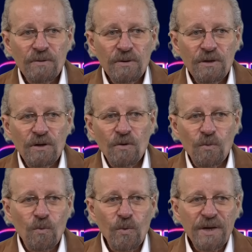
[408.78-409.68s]
you know,
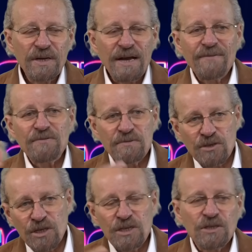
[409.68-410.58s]
we can have
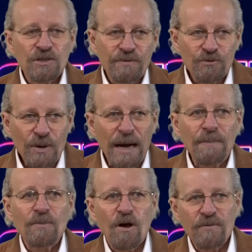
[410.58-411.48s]
seasons of
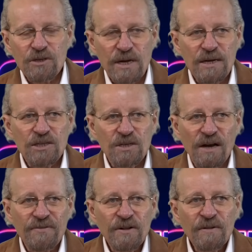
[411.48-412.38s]
drought, all this kind of
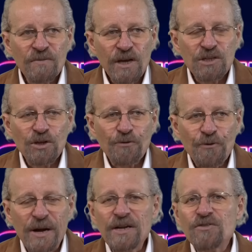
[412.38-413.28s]
stuff. Is the
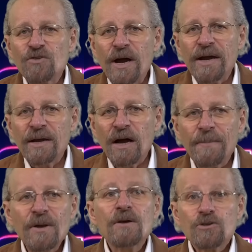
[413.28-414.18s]
Euphrates drying
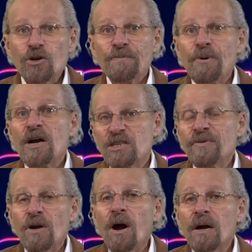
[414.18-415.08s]
up? Certain parts of
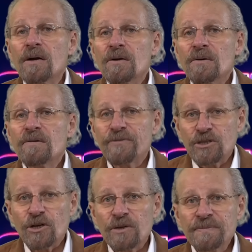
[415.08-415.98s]
it are, for
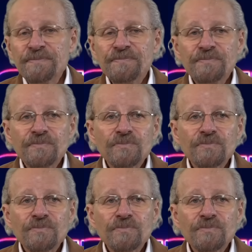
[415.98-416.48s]
certain.